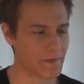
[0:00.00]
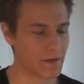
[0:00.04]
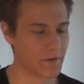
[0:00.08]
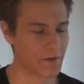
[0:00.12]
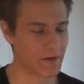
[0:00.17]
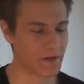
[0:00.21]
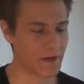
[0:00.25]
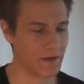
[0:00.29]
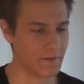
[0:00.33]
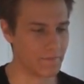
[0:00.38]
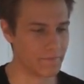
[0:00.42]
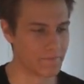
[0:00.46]

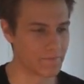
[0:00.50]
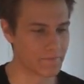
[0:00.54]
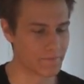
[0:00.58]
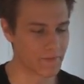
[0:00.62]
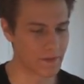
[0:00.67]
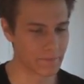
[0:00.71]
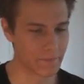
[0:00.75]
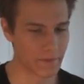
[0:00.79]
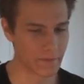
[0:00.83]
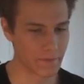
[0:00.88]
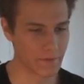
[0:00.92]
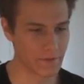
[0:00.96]
okay,
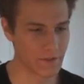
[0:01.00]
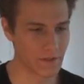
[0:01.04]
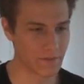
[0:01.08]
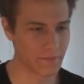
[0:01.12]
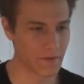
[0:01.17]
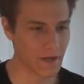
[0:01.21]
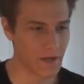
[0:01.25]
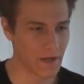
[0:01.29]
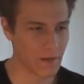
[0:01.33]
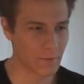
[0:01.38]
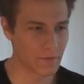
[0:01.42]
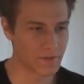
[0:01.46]
that made me
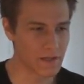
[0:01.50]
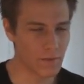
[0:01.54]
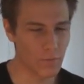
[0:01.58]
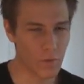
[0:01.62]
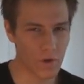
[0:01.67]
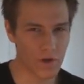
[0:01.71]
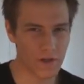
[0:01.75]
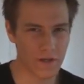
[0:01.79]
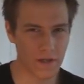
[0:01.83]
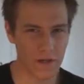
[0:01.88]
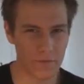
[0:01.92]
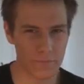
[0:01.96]
jump. Was he
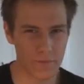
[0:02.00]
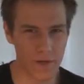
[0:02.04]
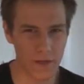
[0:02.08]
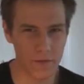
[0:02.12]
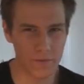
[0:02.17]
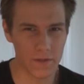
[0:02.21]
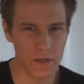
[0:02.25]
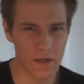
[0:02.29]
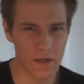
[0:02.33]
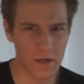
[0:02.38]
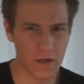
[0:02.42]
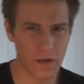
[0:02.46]
walking
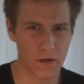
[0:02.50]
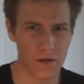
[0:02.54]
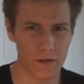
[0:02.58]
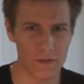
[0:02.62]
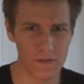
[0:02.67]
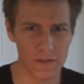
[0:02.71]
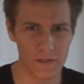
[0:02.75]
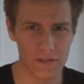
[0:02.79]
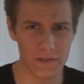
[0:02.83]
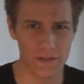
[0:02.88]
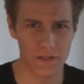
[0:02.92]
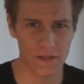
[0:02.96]
around the
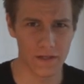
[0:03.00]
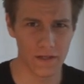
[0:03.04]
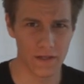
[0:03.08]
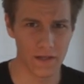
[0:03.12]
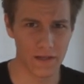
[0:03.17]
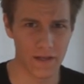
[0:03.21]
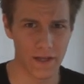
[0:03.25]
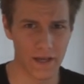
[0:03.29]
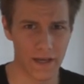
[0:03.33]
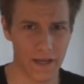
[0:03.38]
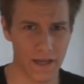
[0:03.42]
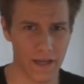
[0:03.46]
closet?
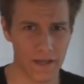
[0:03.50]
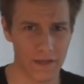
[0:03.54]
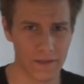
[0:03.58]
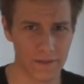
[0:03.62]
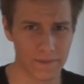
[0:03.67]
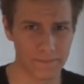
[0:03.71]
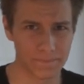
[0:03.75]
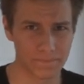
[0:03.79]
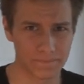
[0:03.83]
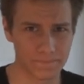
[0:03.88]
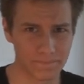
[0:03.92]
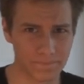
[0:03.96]
Like
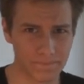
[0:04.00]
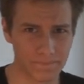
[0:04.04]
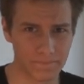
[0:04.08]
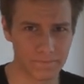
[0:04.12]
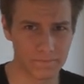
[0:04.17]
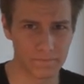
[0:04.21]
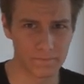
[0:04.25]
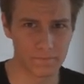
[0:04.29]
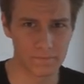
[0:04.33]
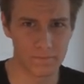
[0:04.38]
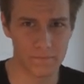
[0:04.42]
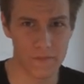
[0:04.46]

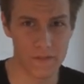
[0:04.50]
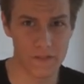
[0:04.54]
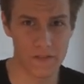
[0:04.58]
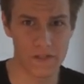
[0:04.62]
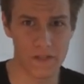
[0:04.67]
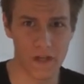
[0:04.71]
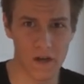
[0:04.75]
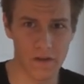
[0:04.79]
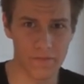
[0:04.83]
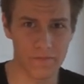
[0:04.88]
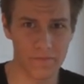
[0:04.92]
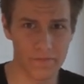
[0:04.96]

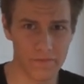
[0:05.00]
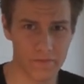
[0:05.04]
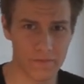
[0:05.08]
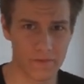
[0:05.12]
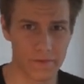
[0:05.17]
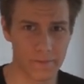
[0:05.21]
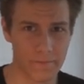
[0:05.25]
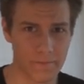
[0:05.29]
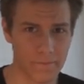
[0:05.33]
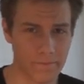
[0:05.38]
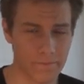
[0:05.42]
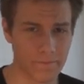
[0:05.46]
stuff.
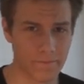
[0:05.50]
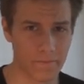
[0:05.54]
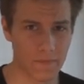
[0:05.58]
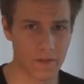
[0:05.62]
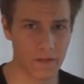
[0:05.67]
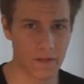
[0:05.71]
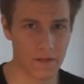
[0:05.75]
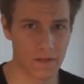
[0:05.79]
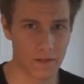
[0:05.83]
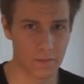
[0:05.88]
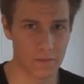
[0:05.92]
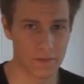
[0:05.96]

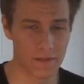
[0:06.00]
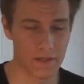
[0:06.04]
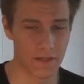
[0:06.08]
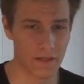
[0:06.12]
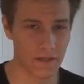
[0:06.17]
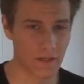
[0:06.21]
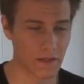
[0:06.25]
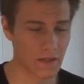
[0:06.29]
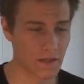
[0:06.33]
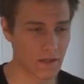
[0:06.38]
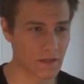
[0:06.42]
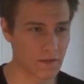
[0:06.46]
And I was
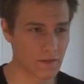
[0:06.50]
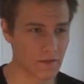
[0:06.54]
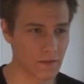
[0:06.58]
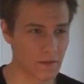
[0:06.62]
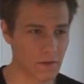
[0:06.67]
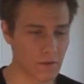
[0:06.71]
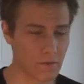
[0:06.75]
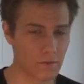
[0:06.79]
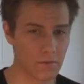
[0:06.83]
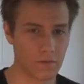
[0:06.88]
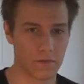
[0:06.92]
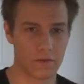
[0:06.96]
like, eh,
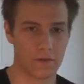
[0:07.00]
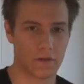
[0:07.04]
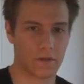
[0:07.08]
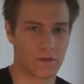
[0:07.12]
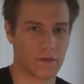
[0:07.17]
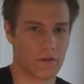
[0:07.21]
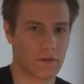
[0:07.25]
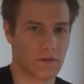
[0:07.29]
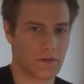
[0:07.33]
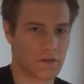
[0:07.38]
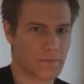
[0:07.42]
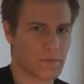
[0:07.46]
no.
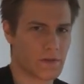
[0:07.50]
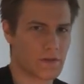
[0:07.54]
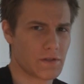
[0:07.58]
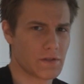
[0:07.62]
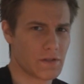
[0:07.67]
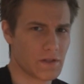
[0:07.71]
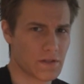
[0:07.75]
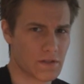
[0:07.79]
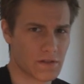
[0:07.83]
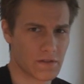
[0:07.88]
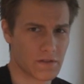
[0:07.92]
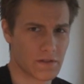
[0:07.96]
Let me
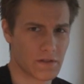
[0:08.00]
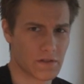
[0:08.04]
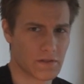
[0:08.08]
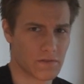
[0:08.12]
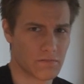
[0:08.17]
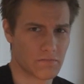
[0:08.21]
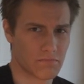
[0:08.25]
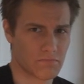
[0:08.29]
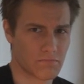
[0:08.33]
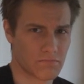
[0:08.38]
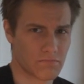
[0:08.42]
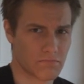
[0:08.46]
adjust that.